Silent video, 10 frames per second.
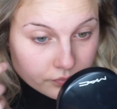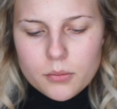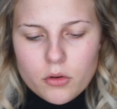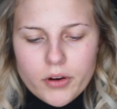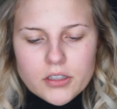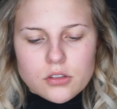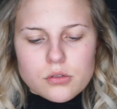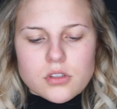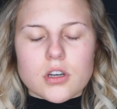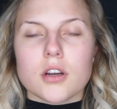I'm going to
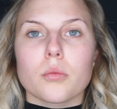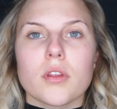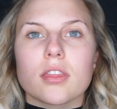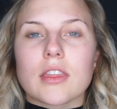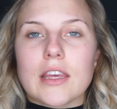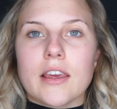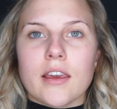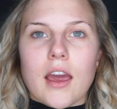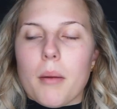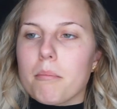start with
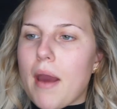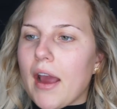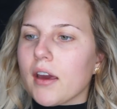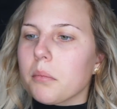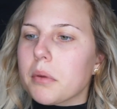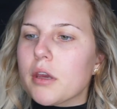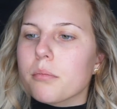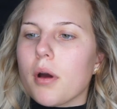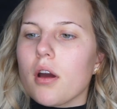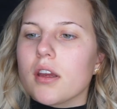the MAC Paint
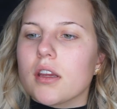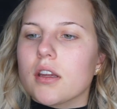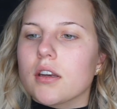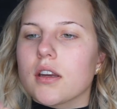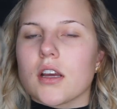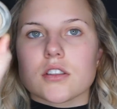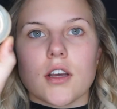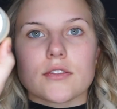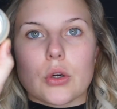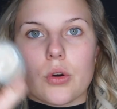Pot in
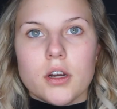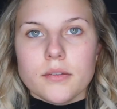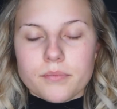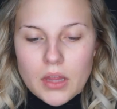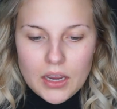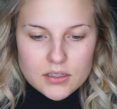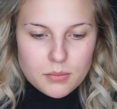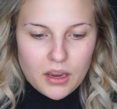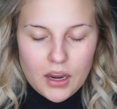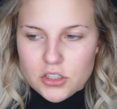Soft Ochre as
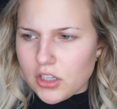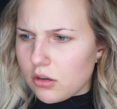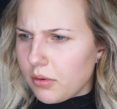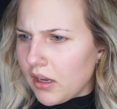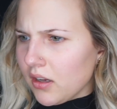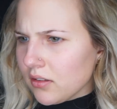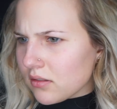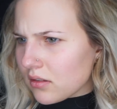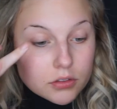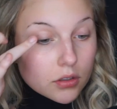my eyeshadow
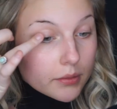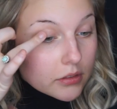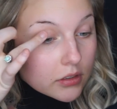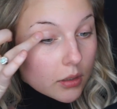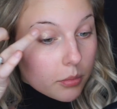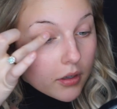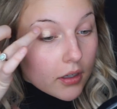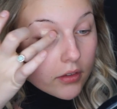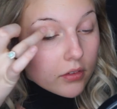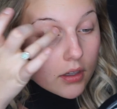base. So I'm just going to put
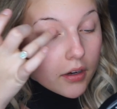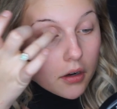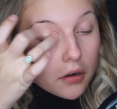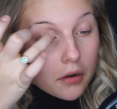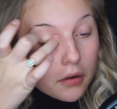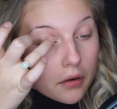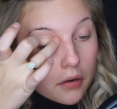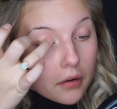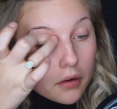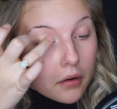an even layer
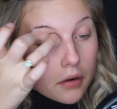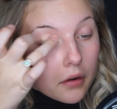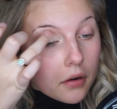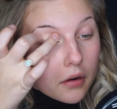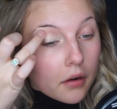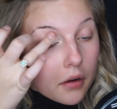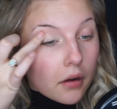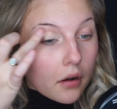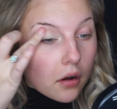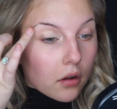
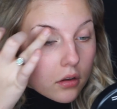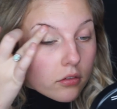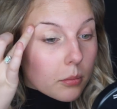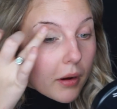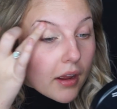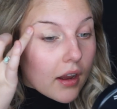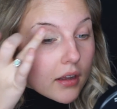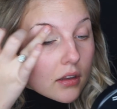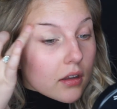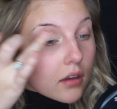all over my
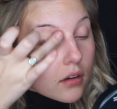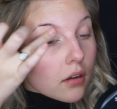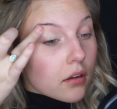eyelid.